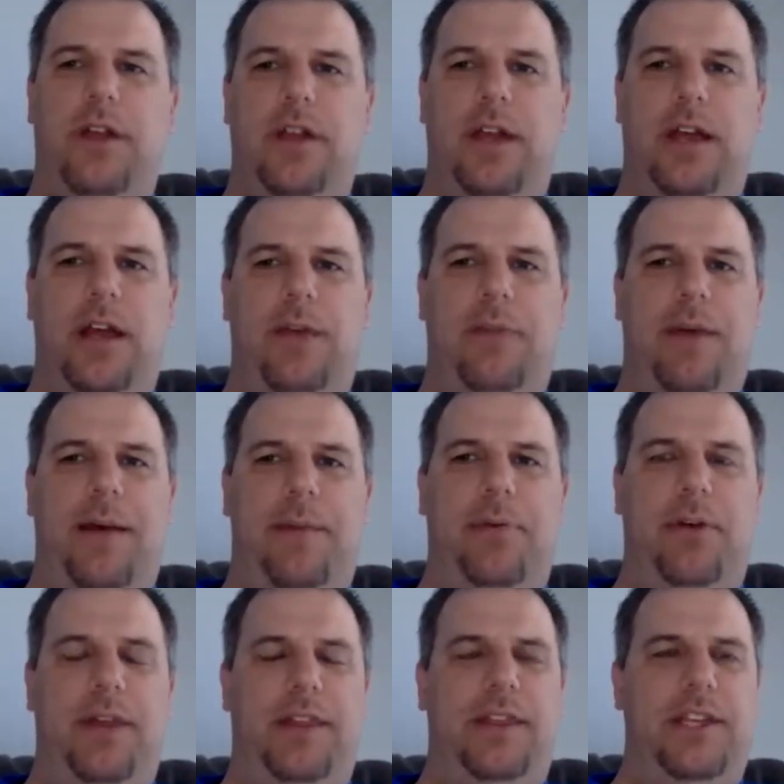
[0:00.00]
I
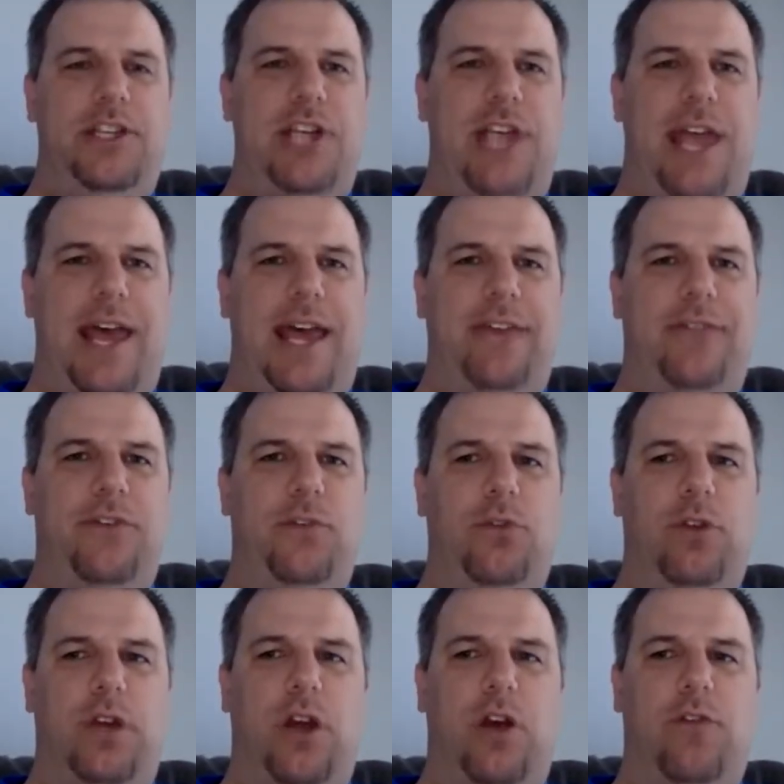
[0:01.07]
put in the chat. If you
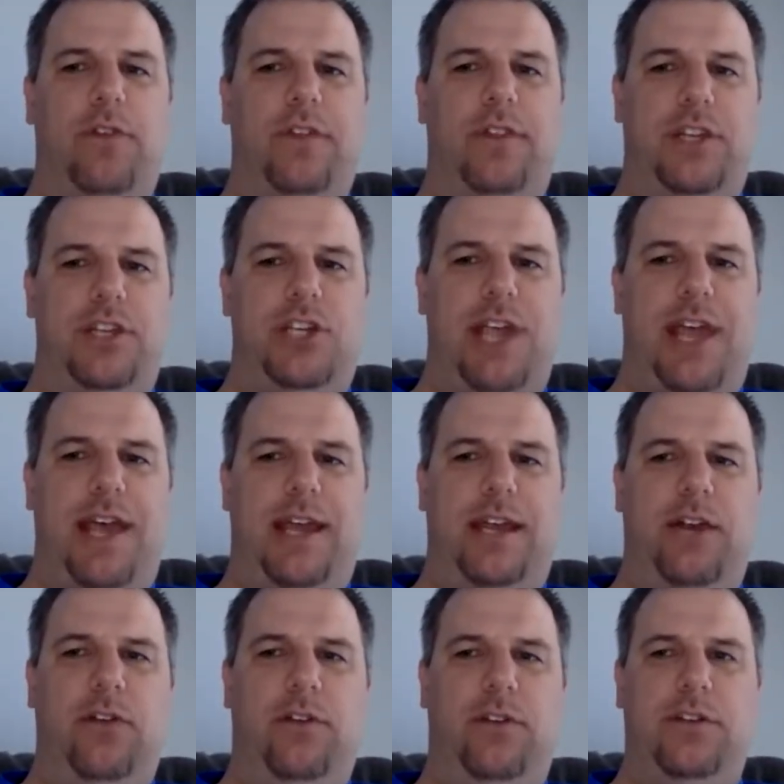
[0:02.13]
look over at the chat
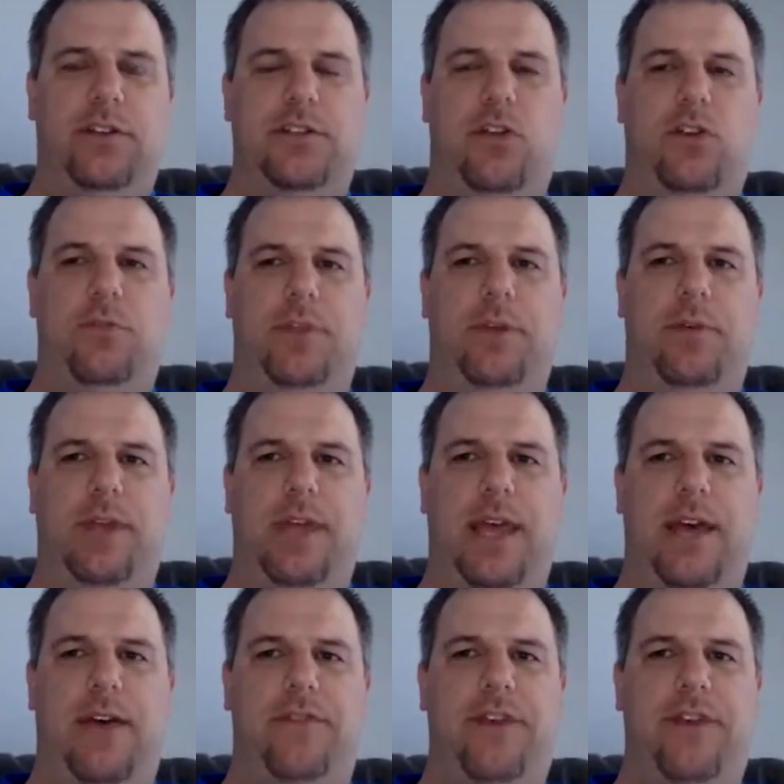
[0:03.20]
here on the Zoom that we
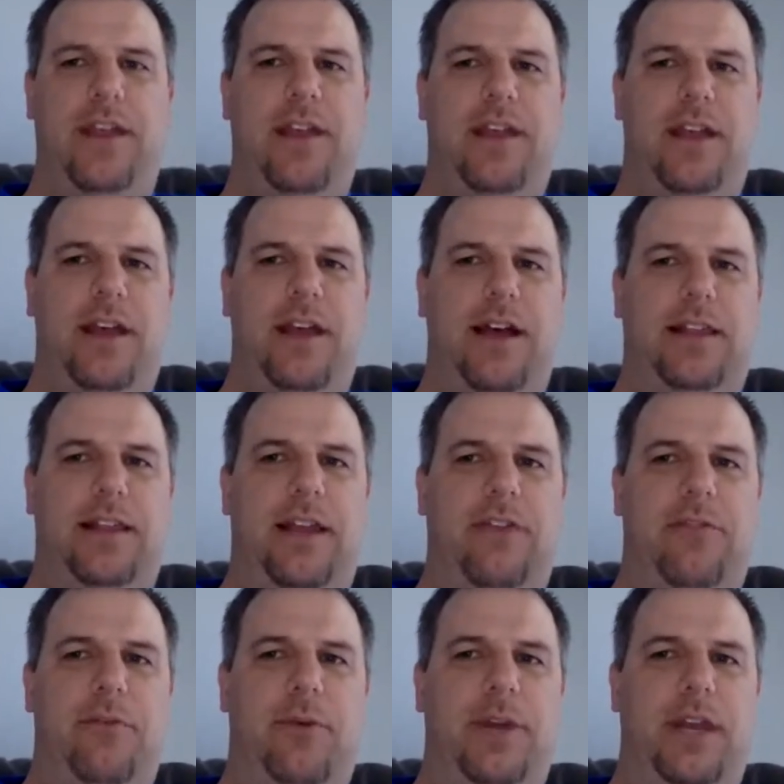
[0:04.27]
have, I'll let
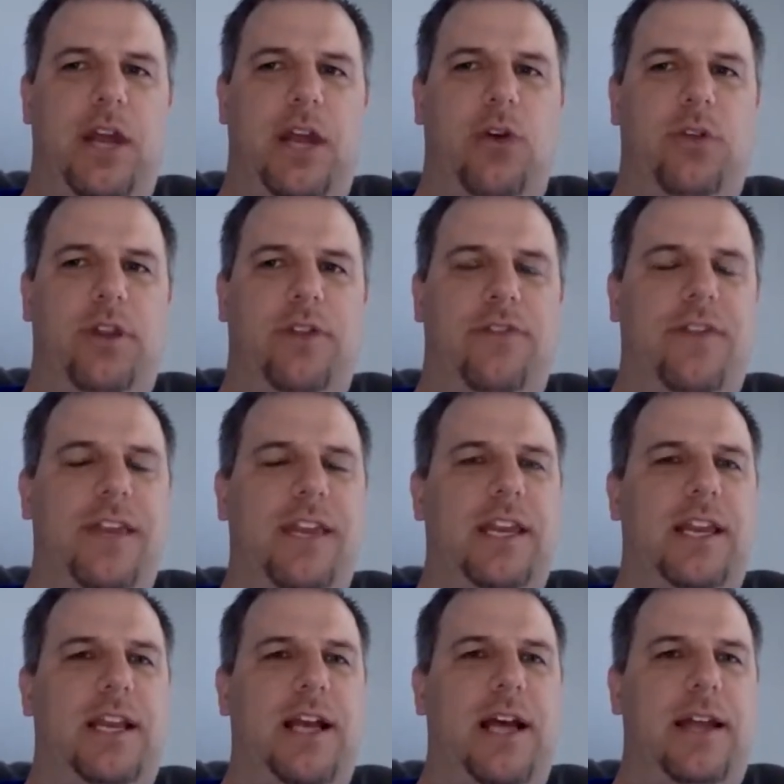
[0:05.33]
everyone know that if they
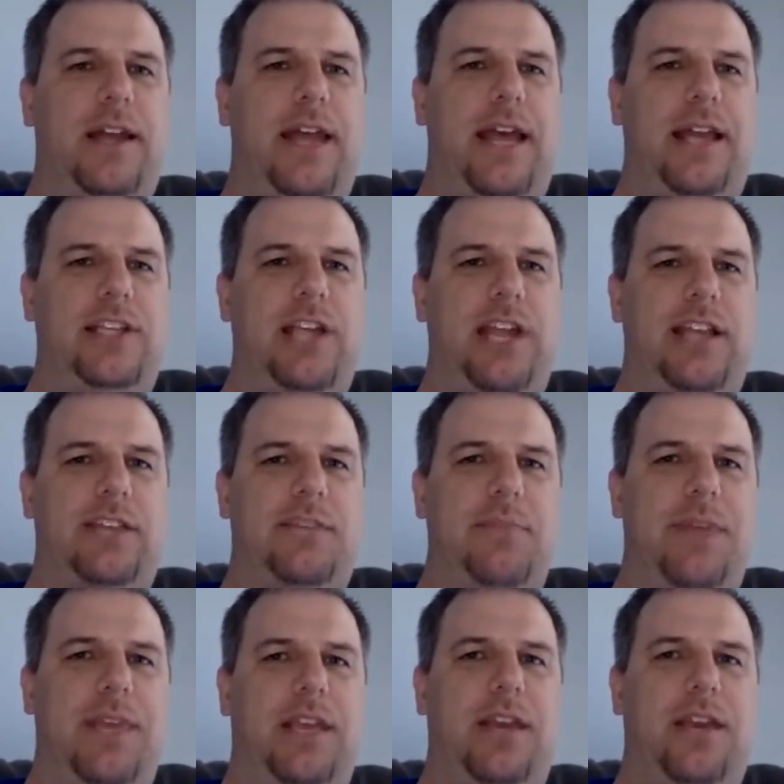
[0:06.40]
need to contact Janice
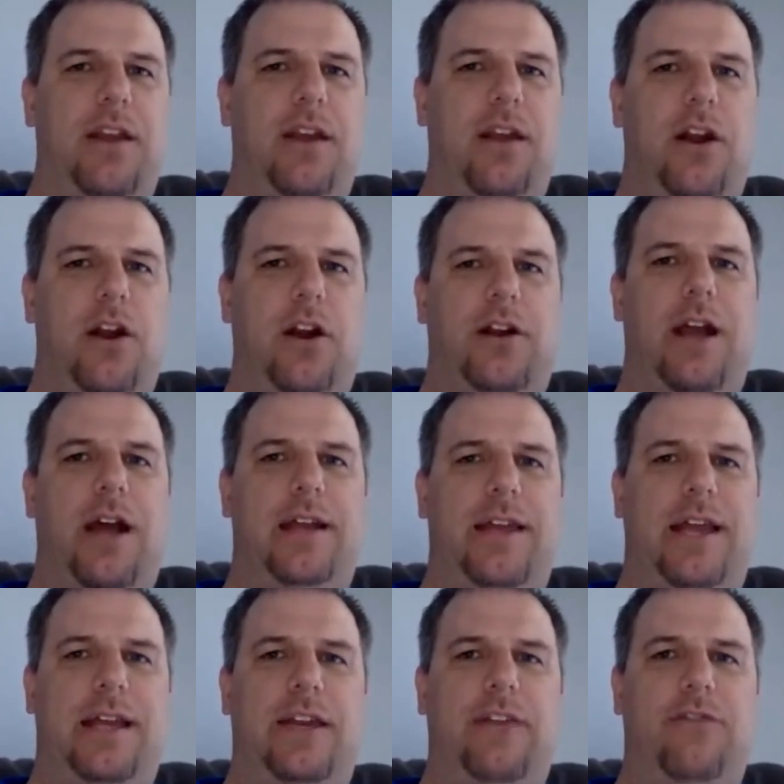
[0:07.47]
Mink, her
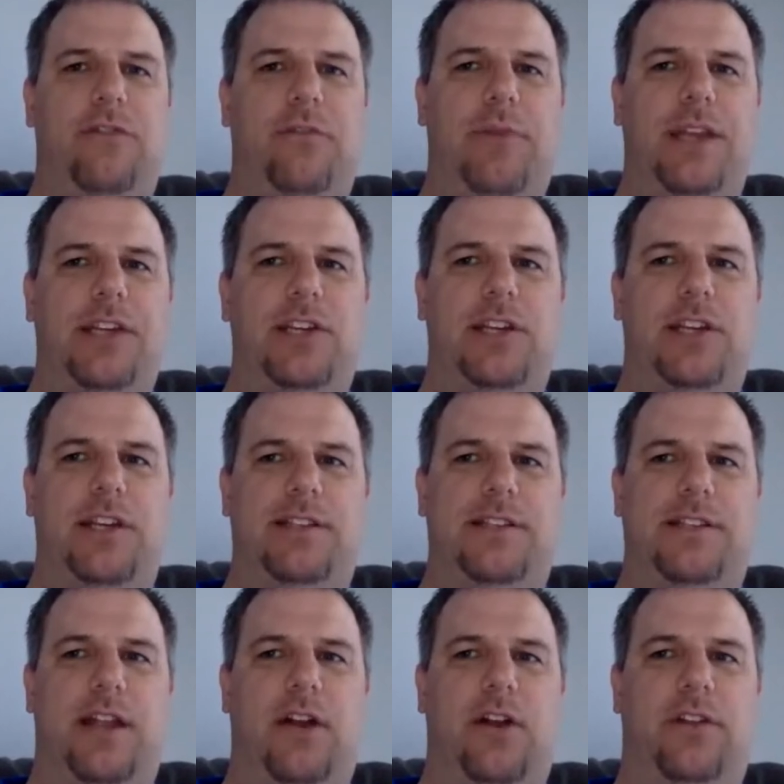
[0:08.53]
contact information is
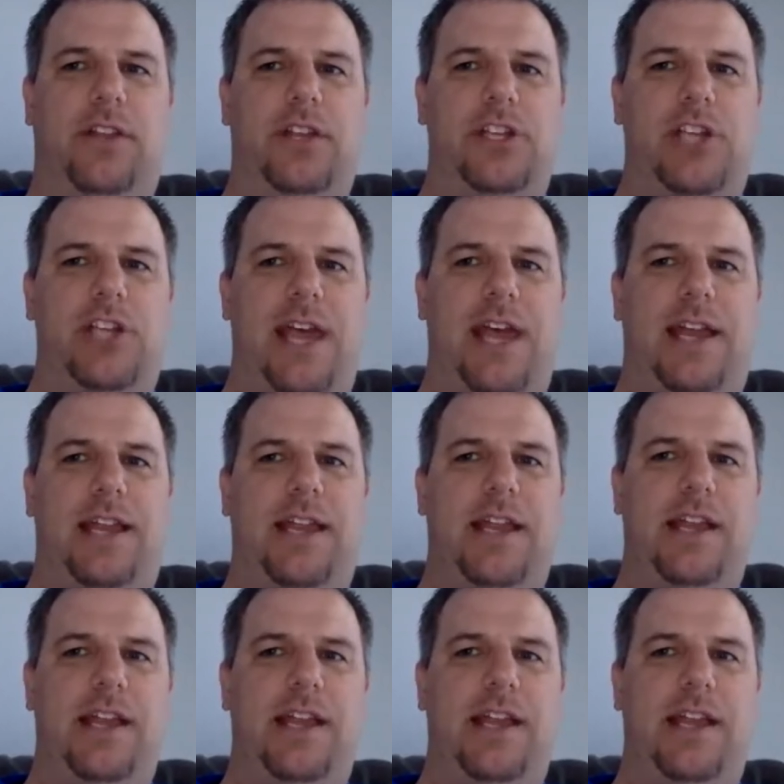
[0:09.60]
there on the chat.